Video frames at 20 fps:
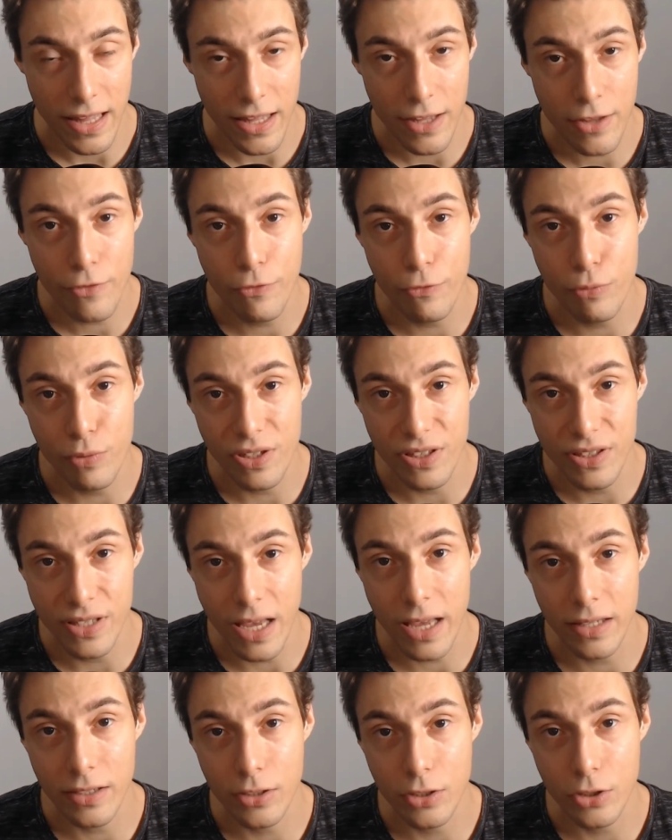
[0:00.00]
if we
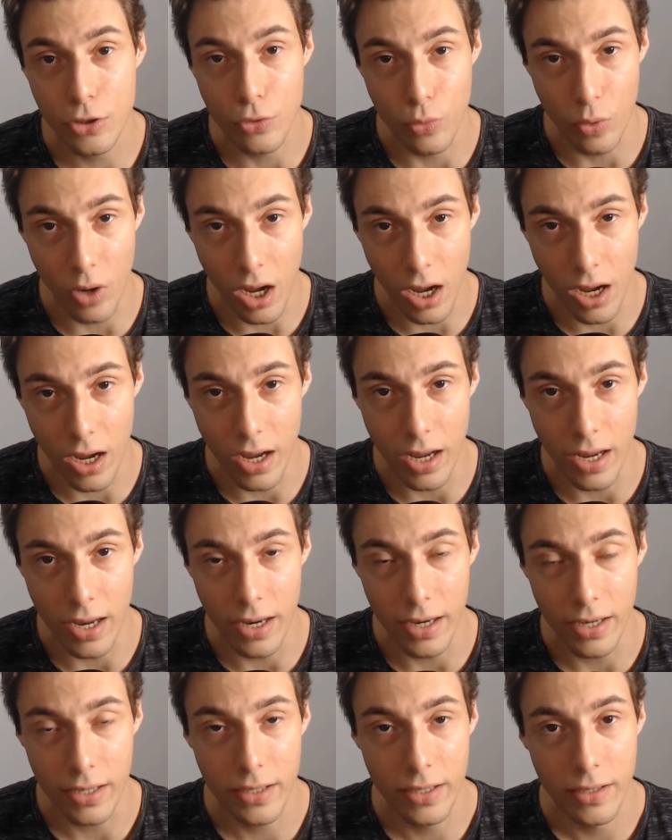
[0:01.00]
then
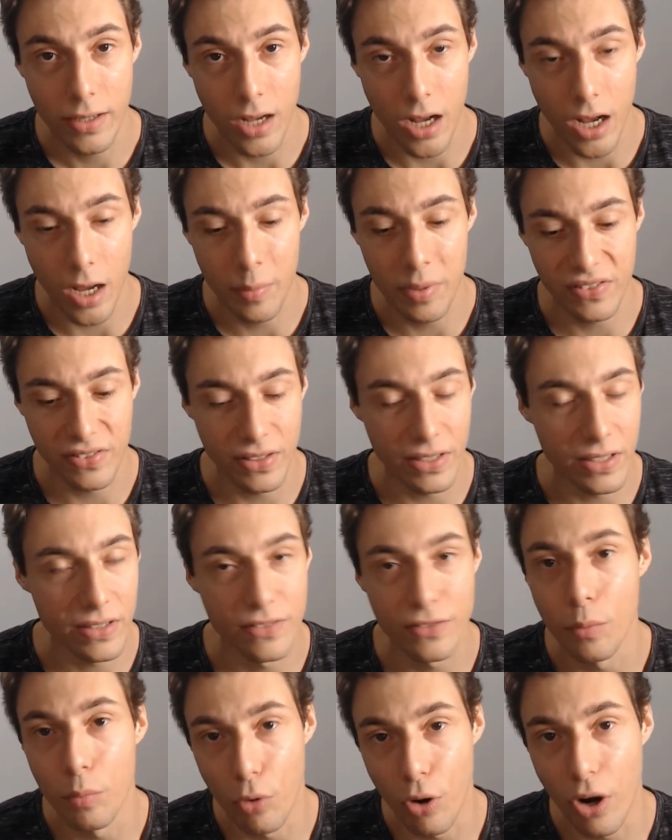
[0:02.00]
cry, obviously
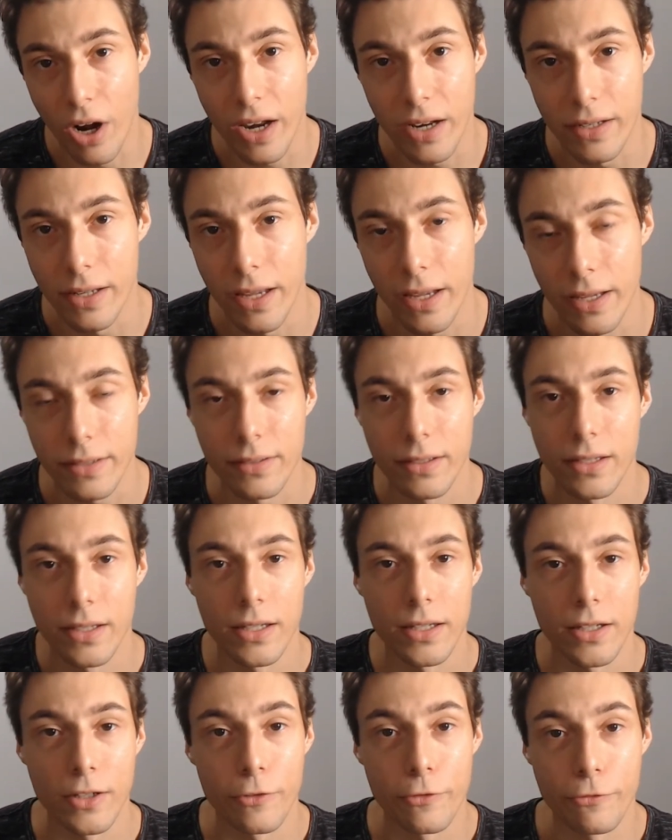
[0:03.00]
it's the brain that
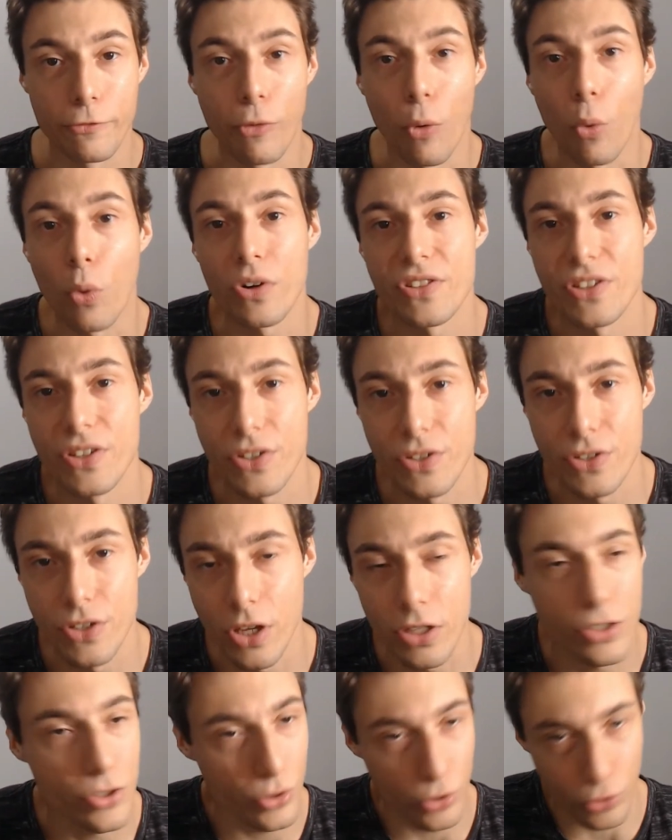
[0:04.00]
forces
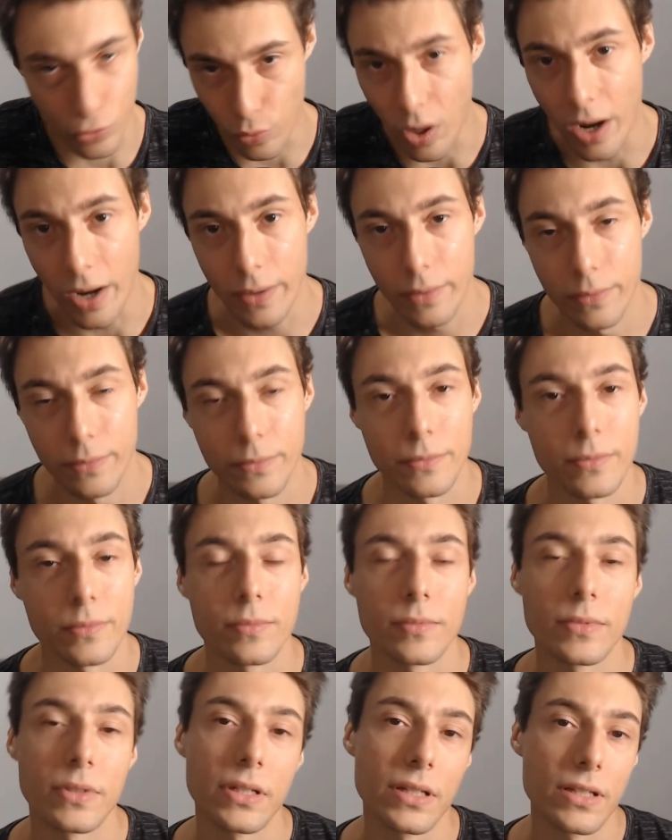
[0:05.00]
us to cry.
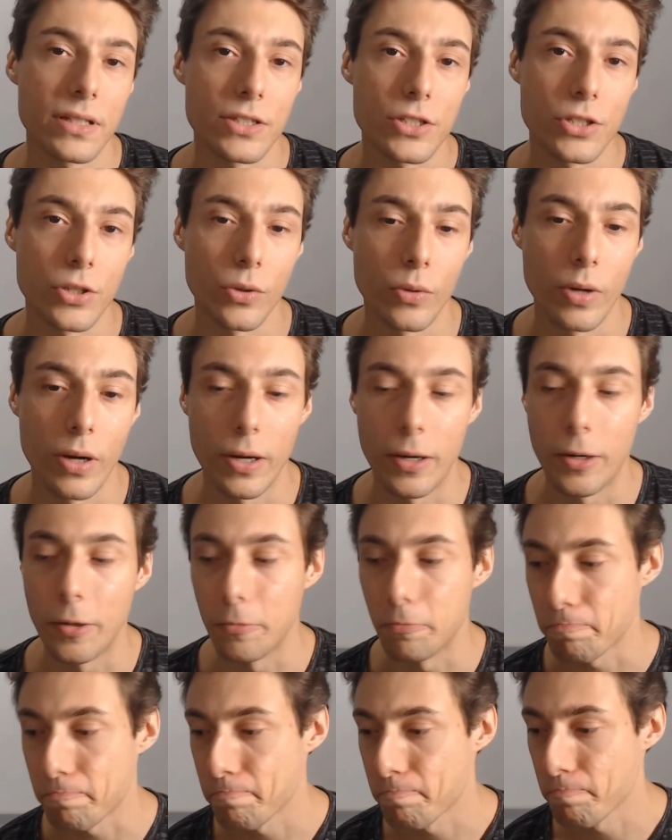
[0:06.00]

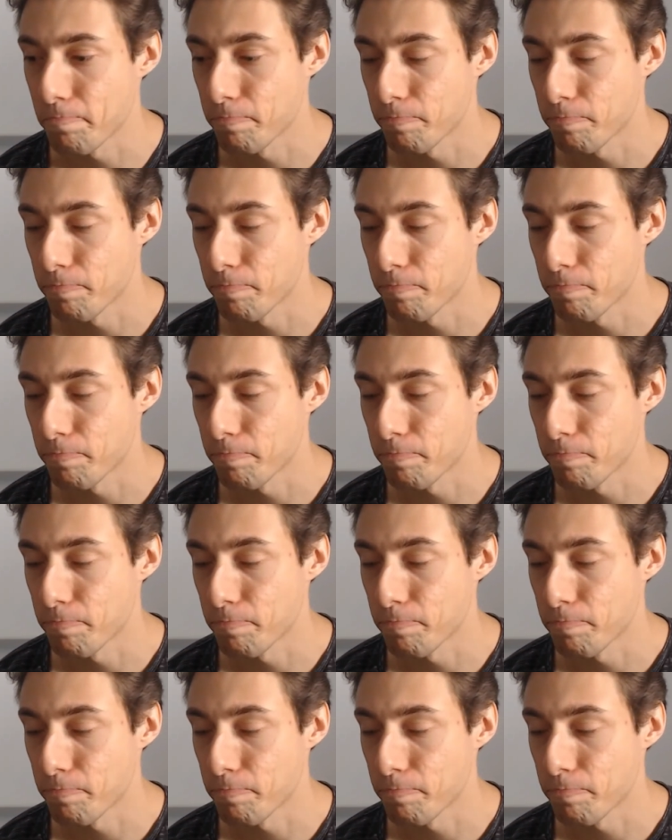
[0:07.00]
So,